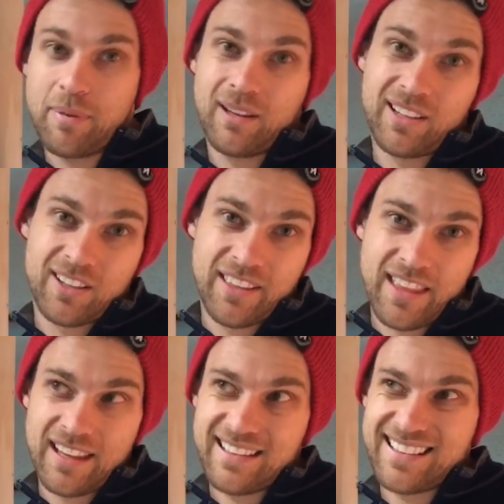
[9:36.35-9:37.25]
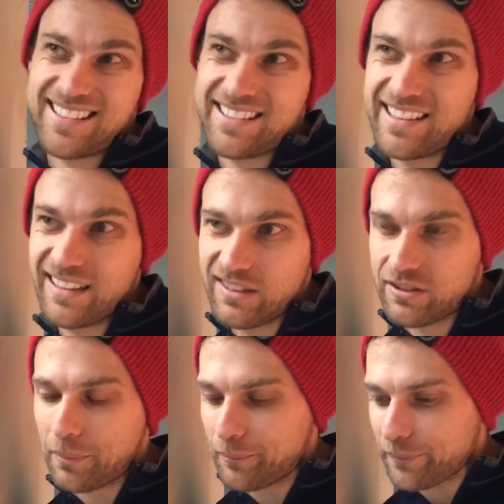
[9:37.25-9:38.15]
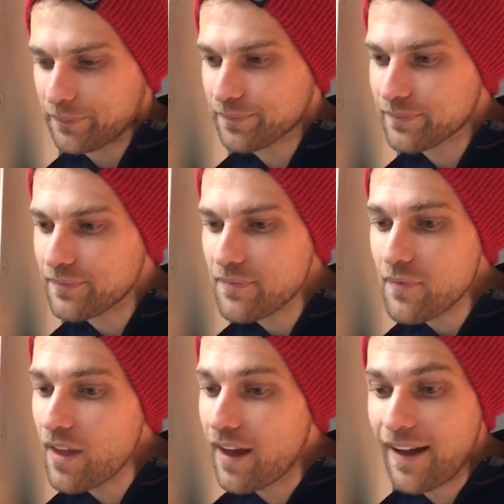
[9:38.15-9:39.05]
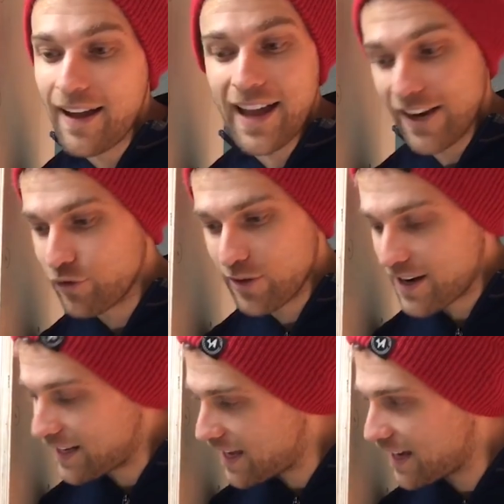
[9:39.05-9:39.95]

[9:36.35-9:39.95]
polyurethane sealant uh, everywhere I